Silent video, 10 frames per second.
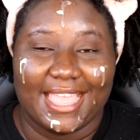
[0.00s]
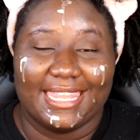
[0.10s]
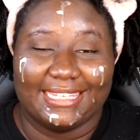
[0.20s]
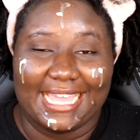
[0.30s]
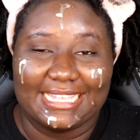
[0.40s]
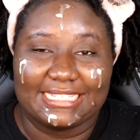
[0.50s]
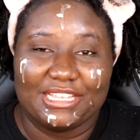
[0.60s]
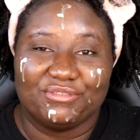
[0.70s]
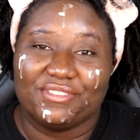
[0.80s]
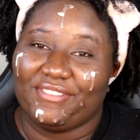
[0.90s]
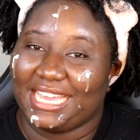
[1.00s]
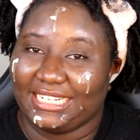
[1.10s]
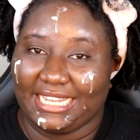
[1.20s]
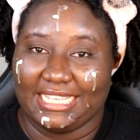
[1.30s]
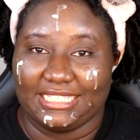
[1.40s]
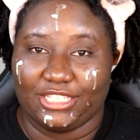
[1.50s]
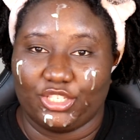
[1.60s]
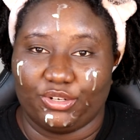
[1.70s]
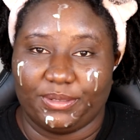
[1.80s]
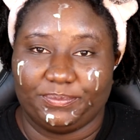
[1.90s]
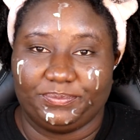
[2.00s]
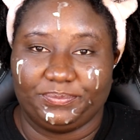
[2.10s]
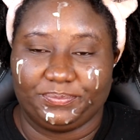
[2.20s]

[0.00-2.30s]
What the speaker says: And lastly, Revitalizing Serum.